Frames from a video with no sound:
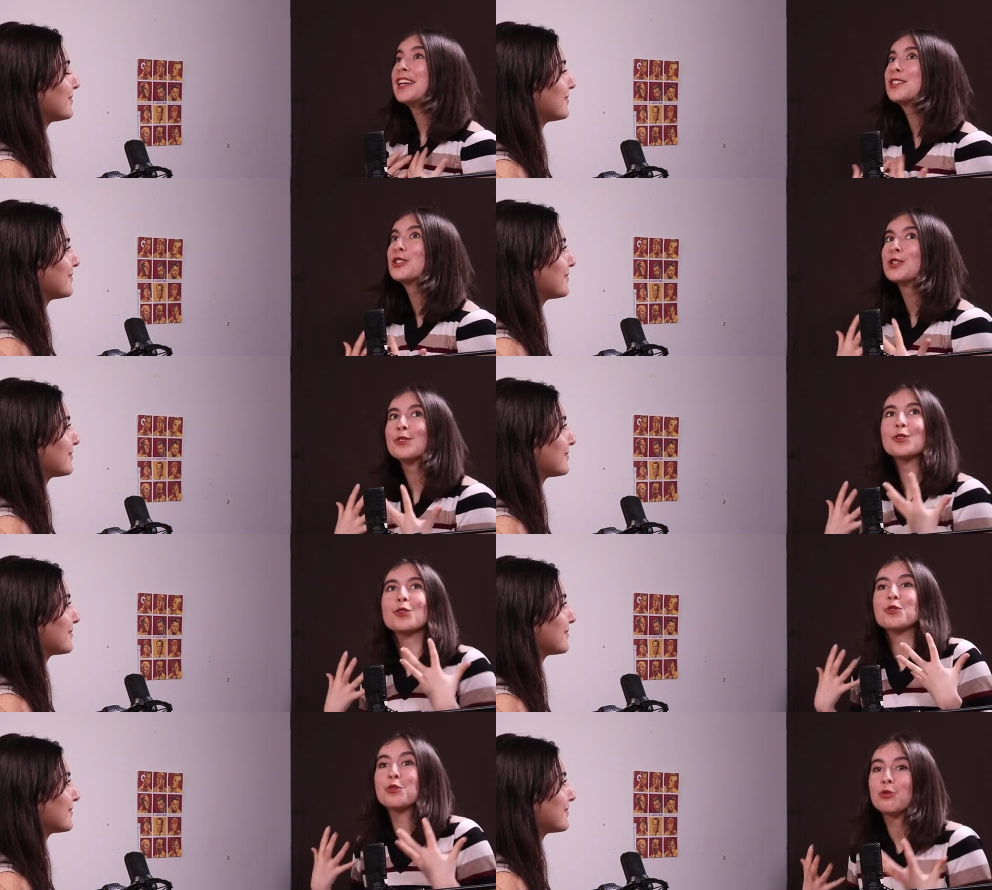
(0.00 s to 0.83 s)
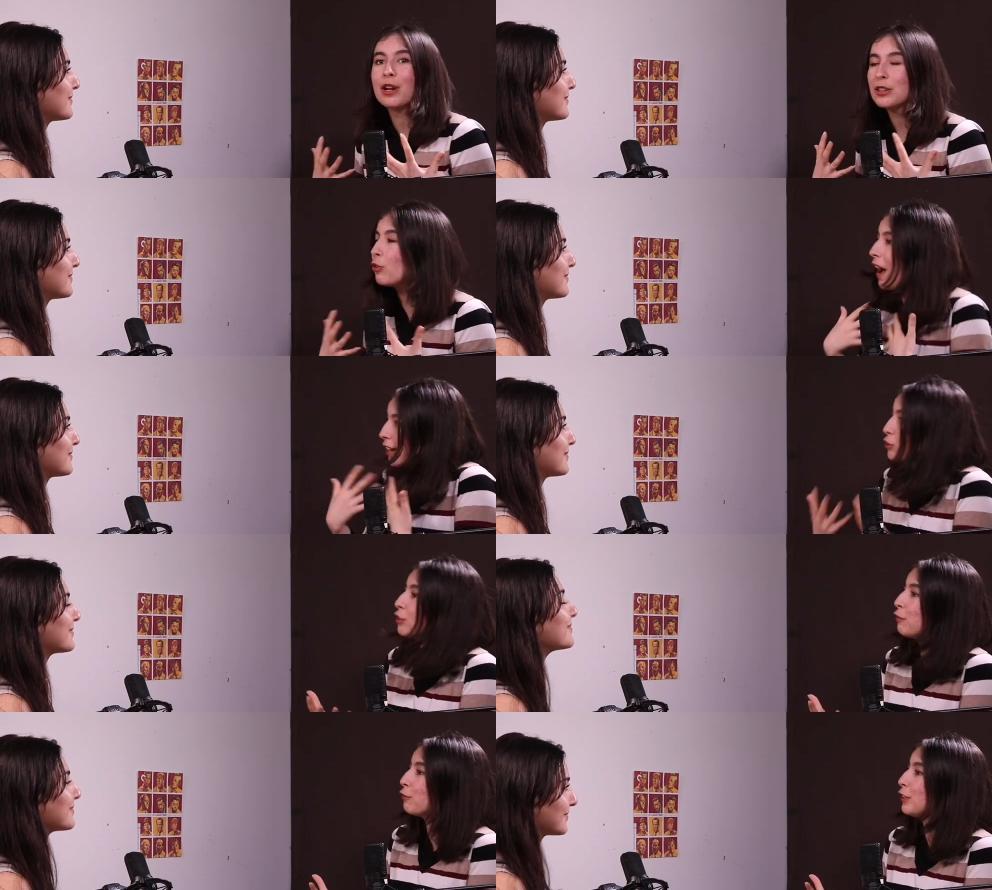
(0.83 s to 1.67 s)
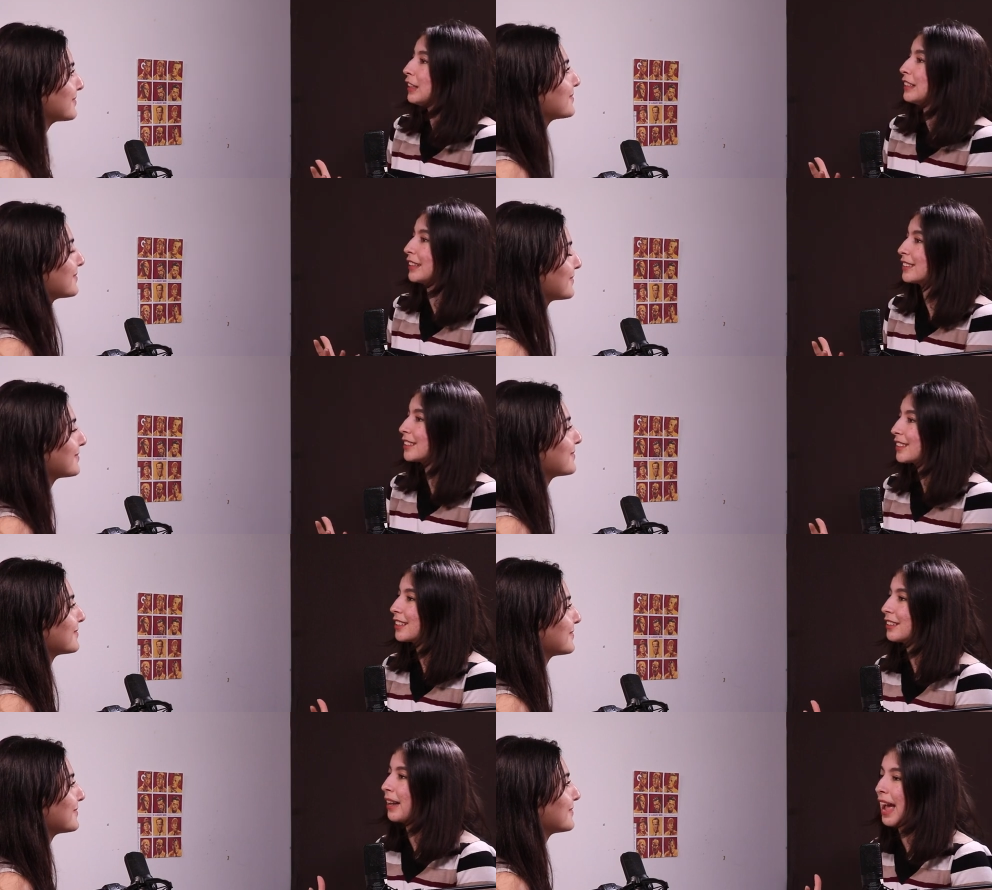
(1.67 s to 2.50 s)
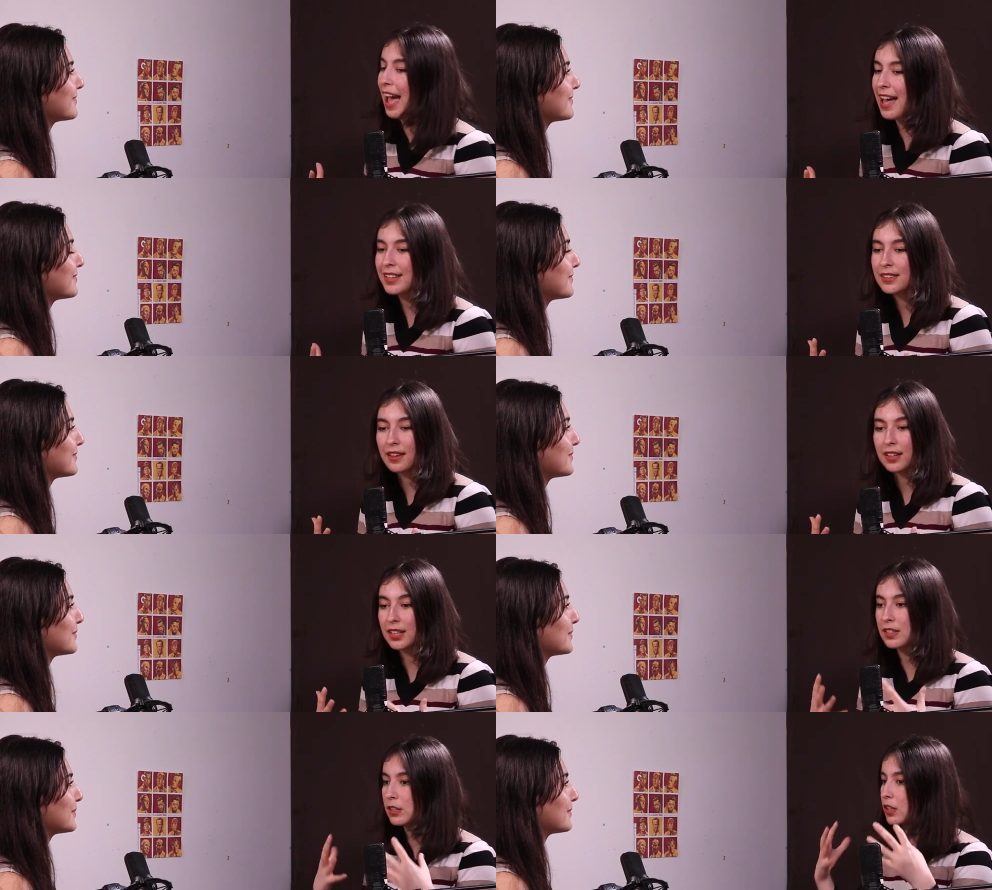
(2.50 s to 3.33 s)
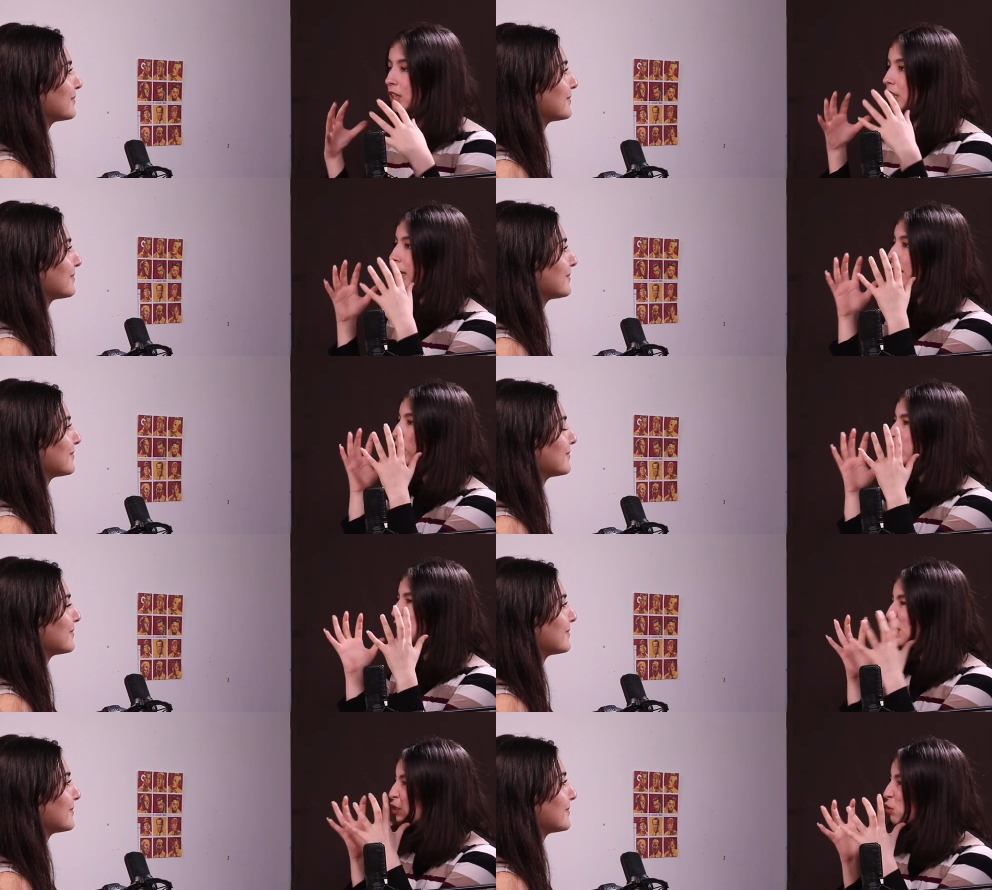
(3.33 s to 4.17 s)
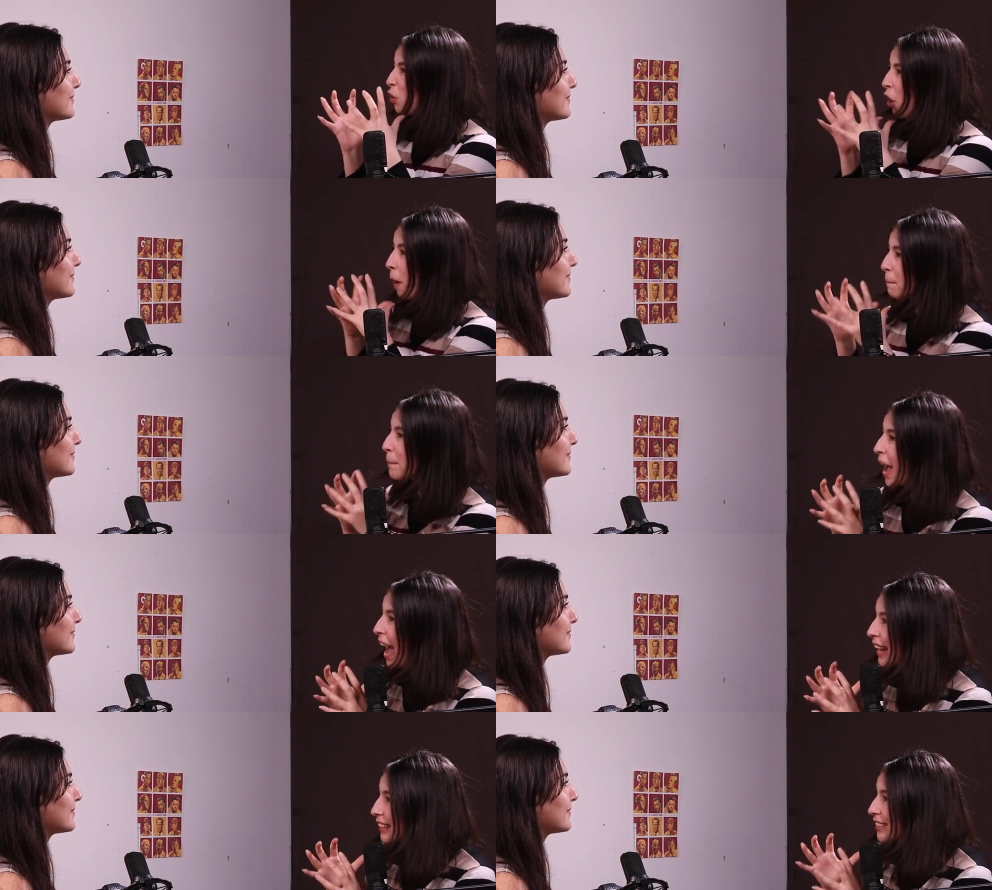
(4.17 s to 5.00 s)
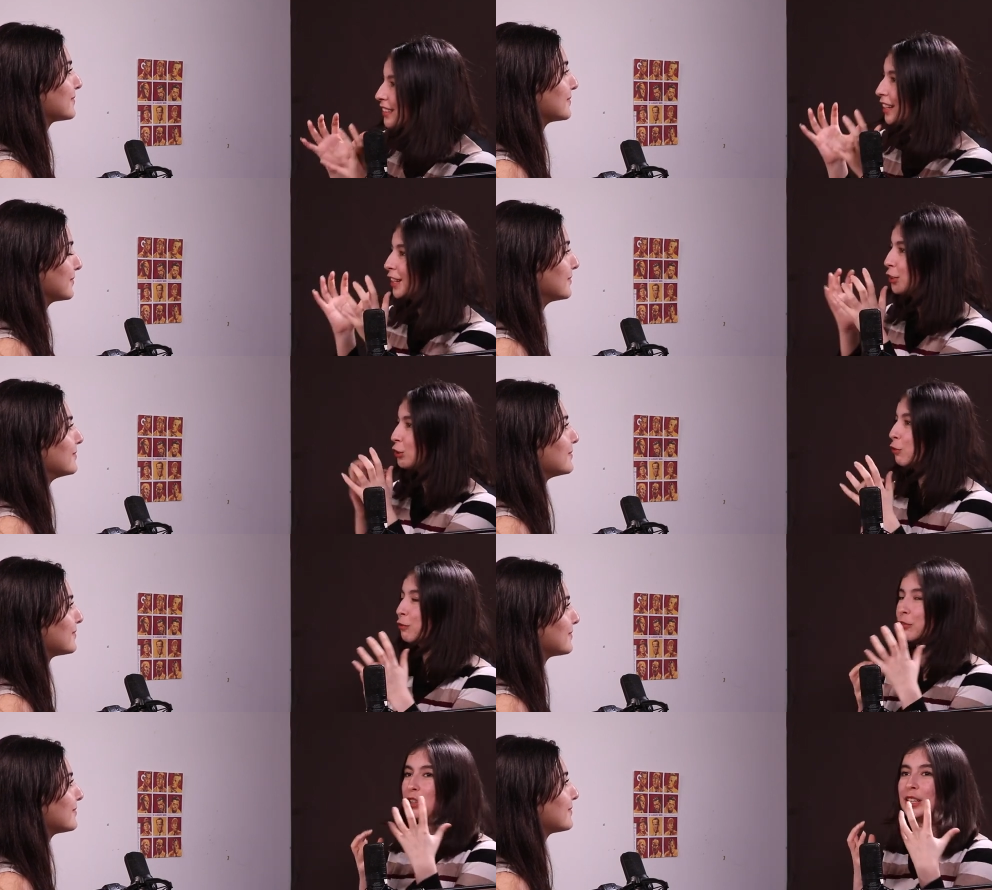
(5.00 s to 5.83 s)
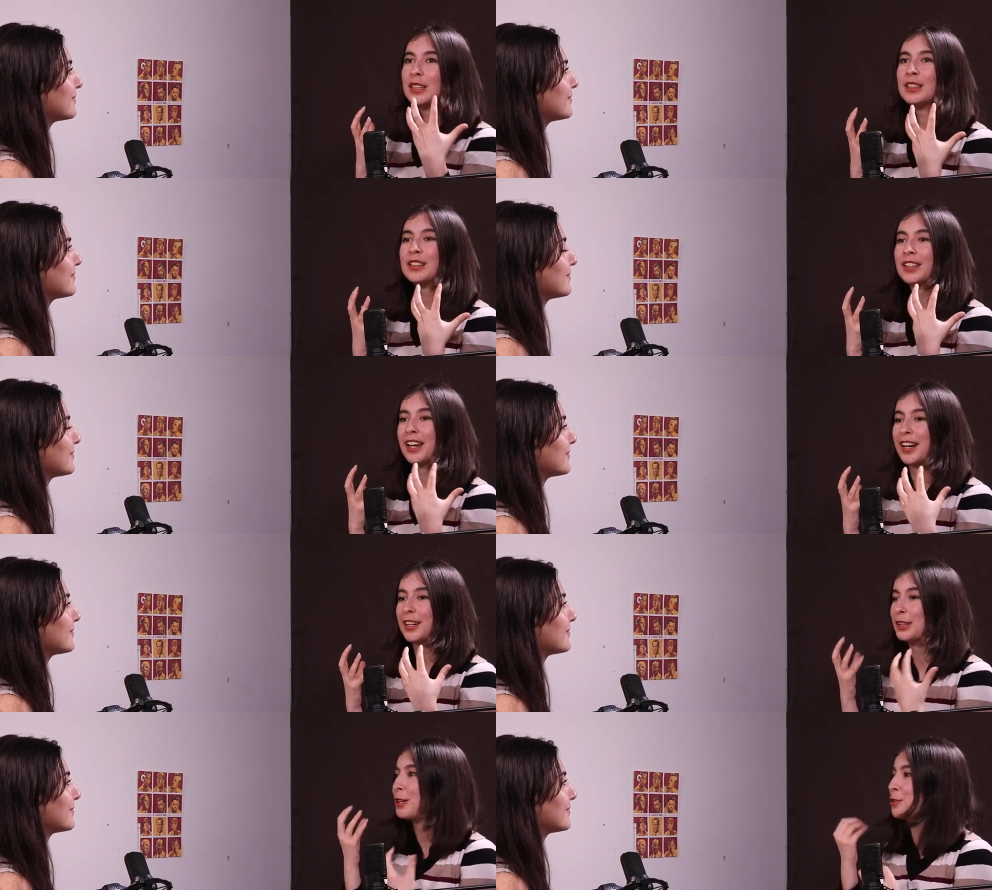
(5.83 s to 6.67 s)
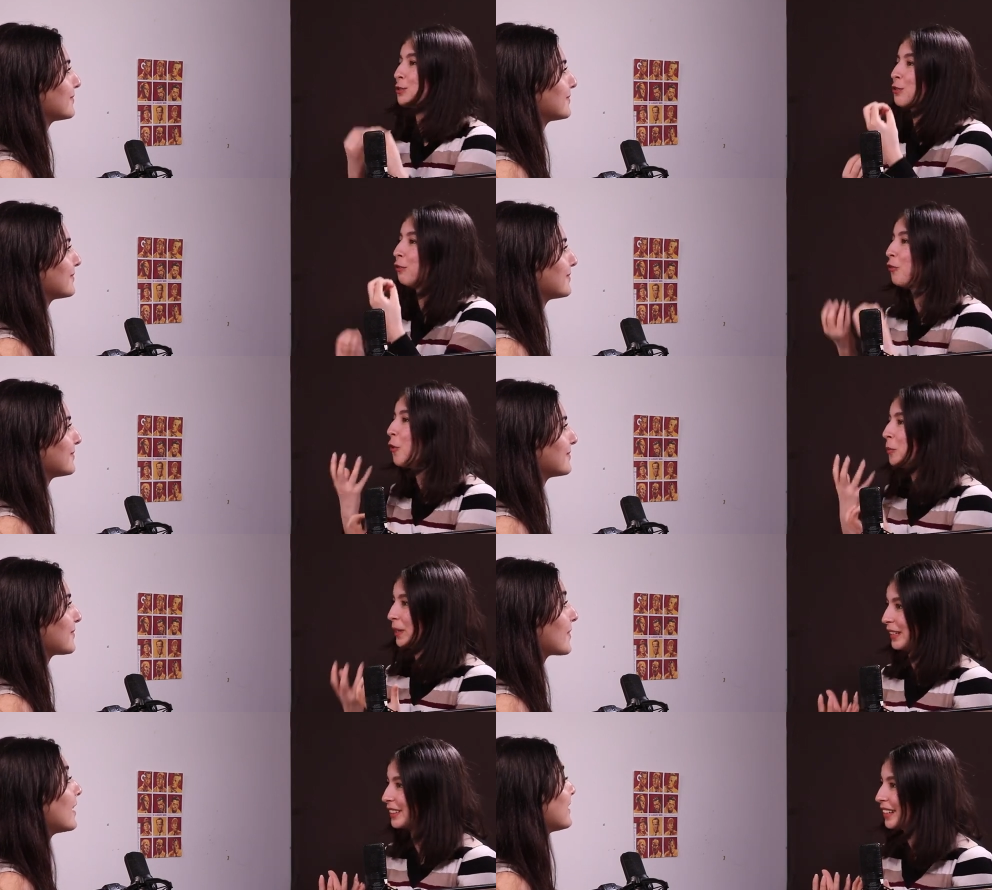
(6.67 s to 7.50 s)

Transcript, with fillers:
Speaker 1: it's just so sweaty. You actually feel it. And it's like everything is so compact. Mm. You feel uh, claustrophobic.